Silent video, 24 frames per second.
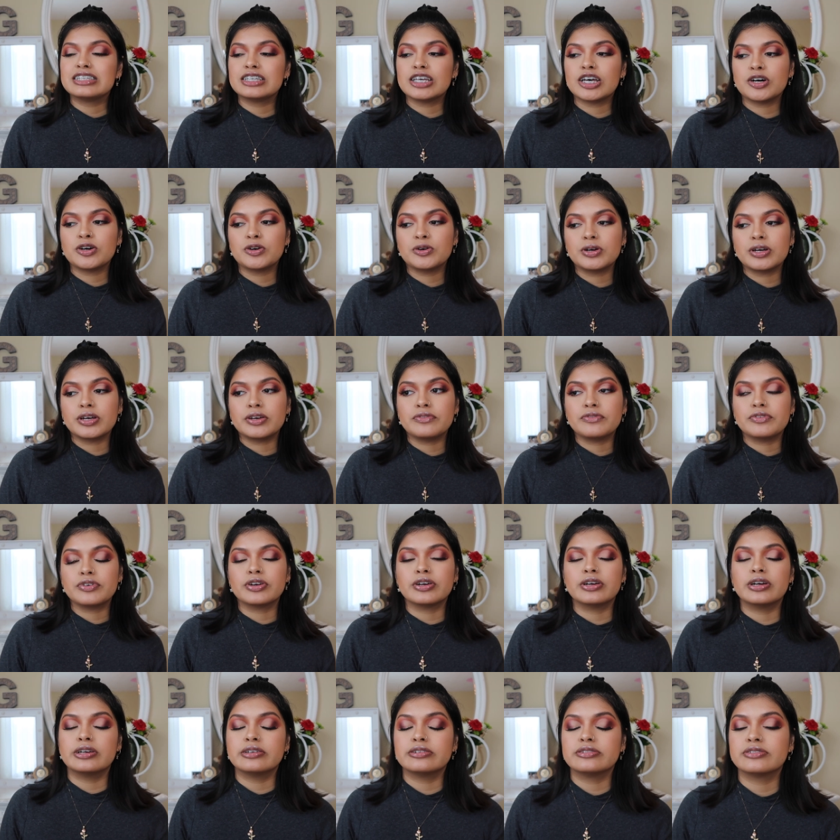So if
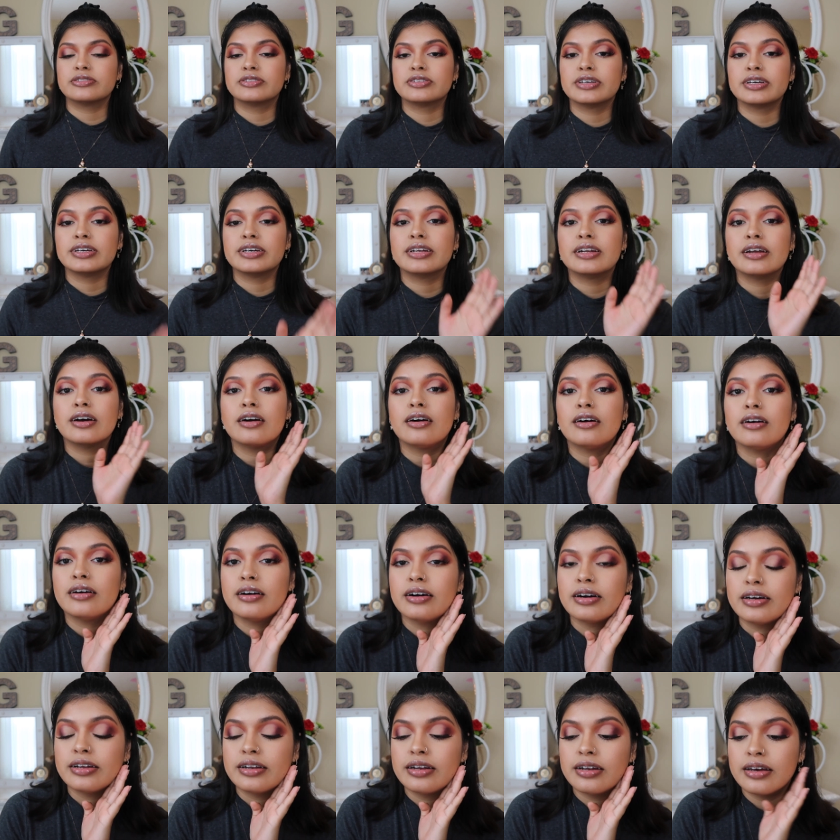you're interested
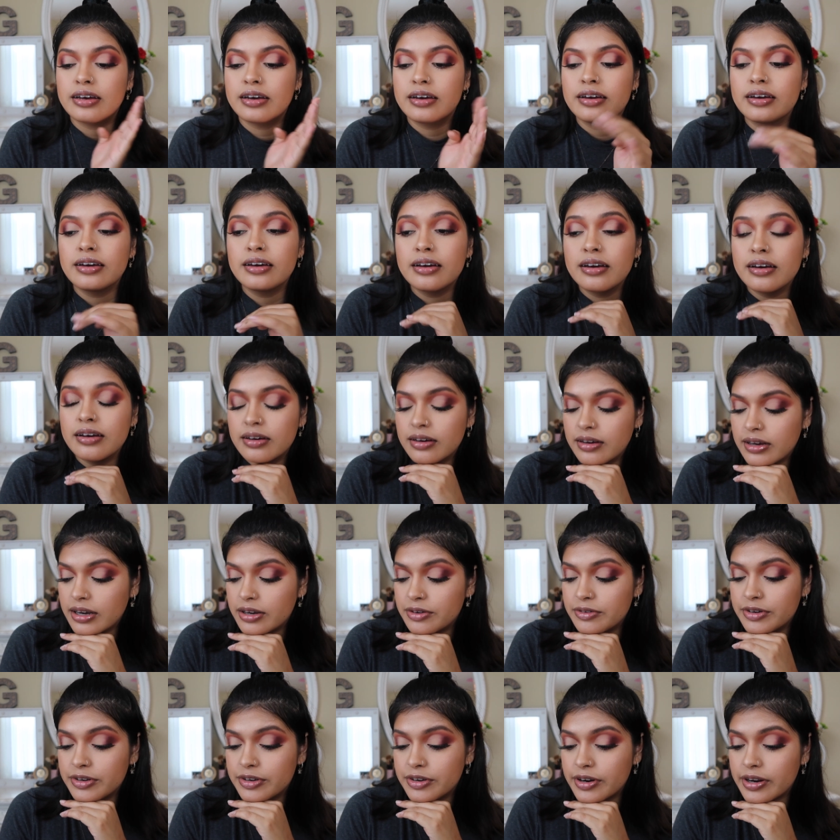on how I
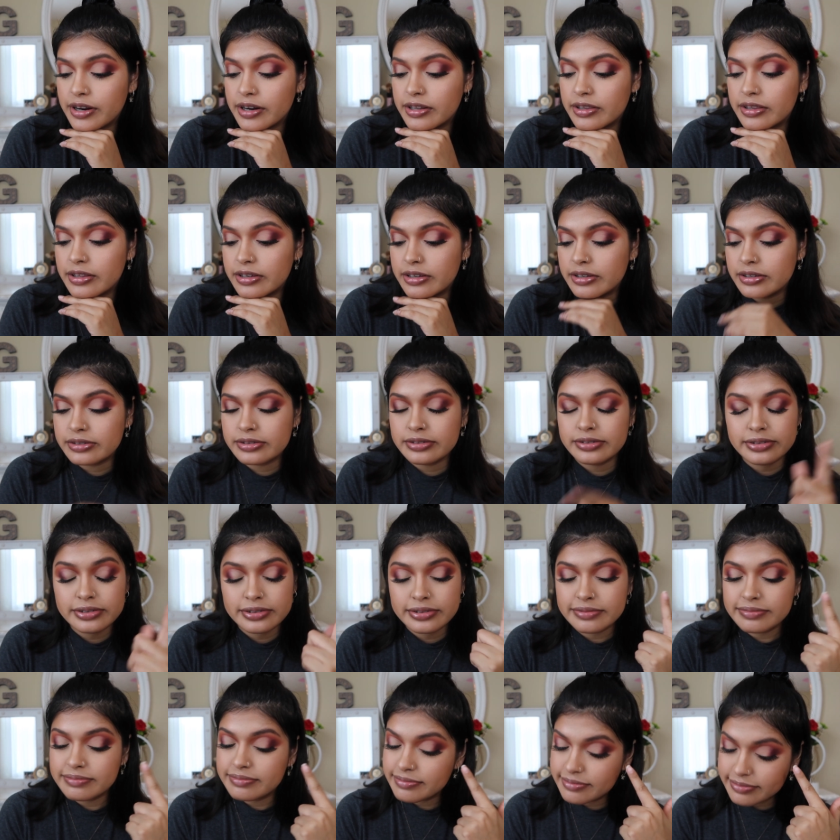recreated this
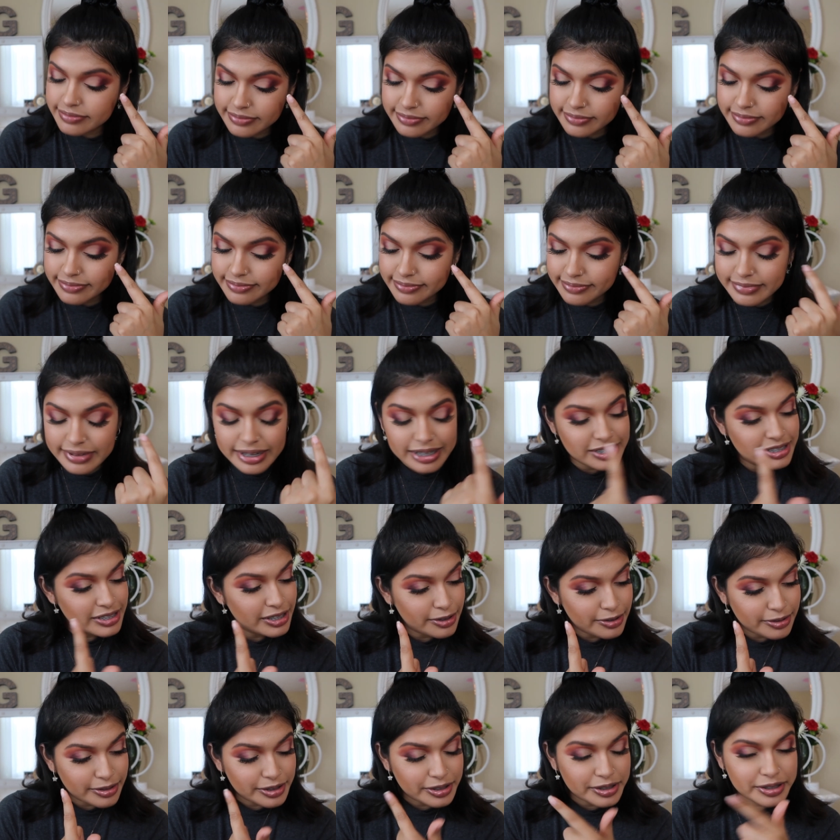
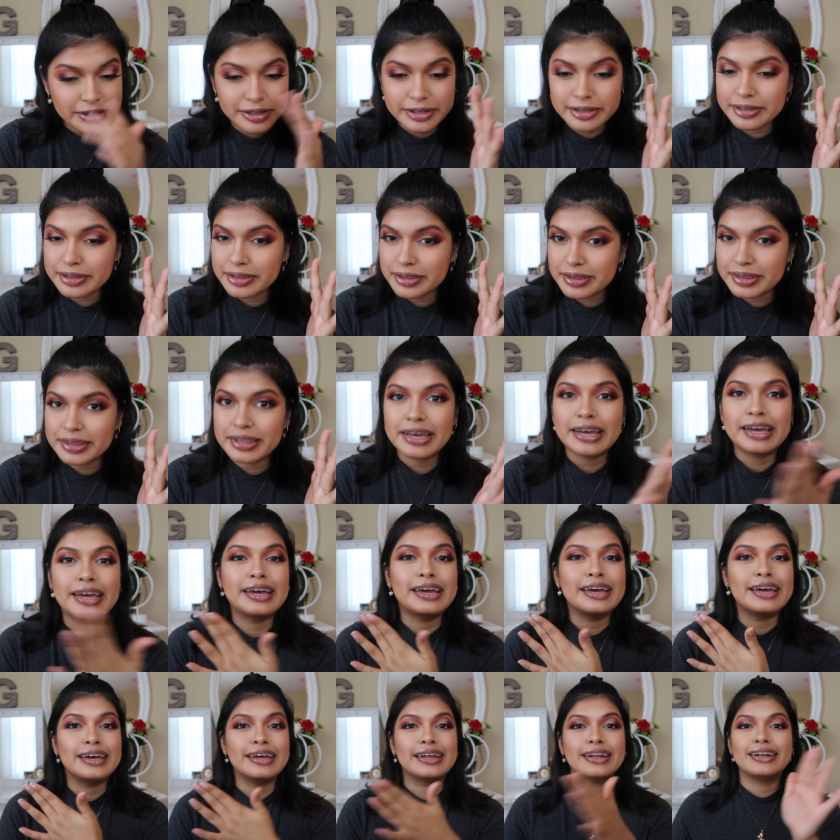eyeshadow look,
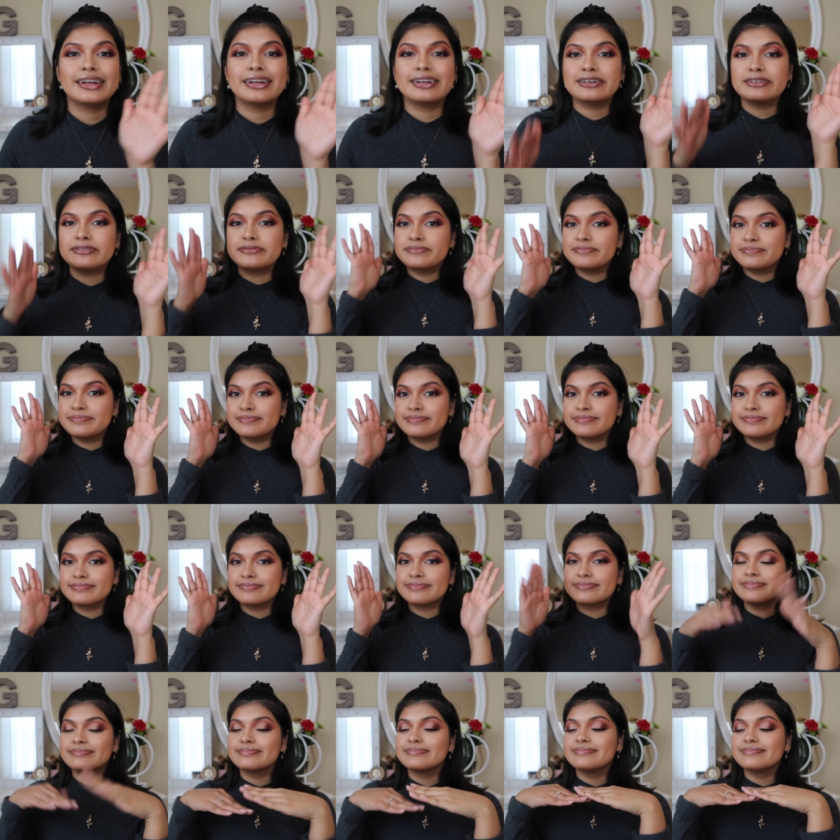then
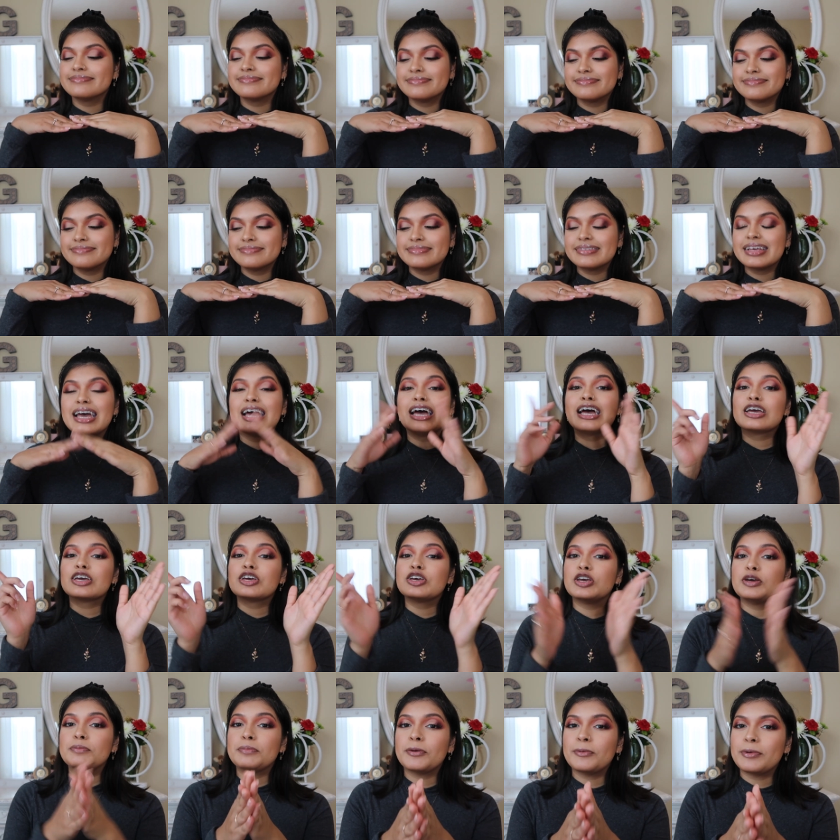
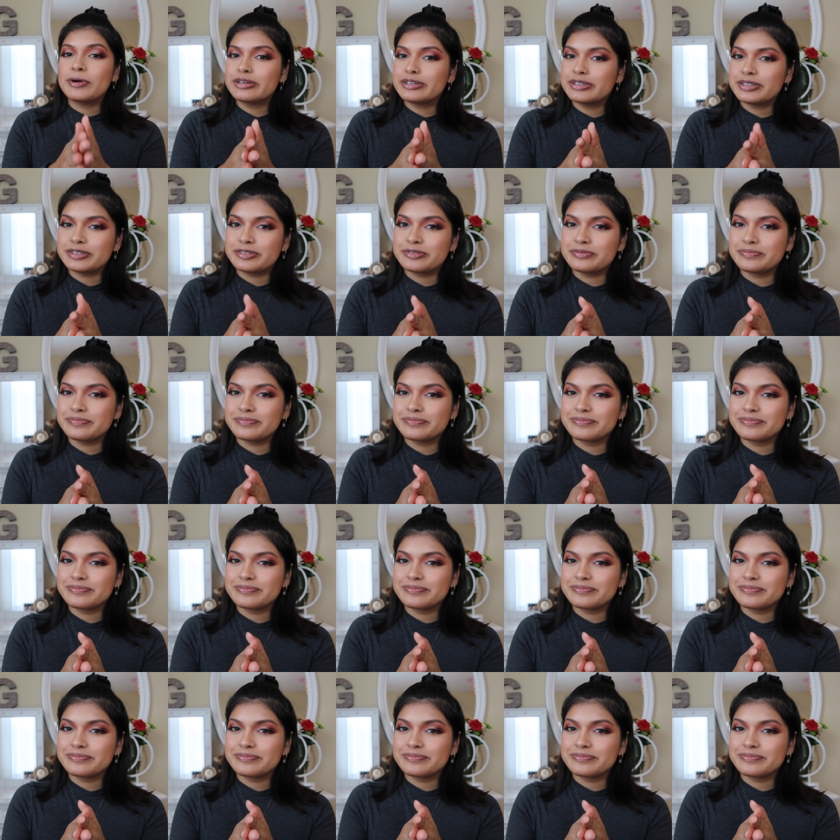keep on watching.